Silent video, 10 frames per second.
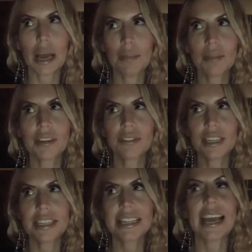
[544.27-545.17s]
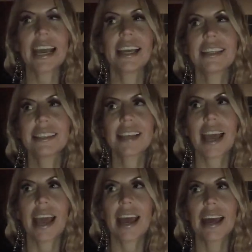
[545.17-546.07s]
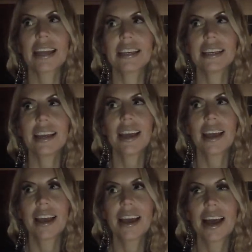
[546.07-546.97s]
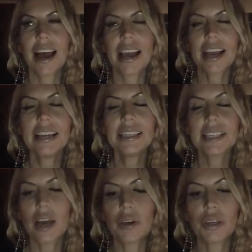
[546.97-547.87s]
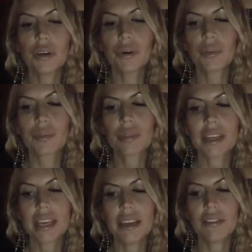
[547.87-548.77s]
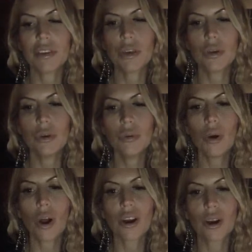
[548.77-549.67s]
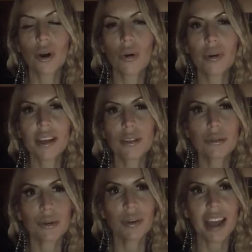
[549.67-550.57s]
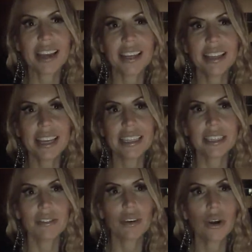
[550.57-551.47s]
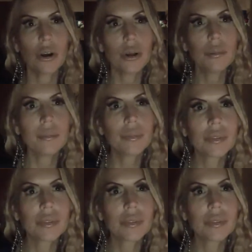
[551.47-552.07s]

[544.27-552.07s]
uplifting things. And I got to tell you, if you are going through anything difficult,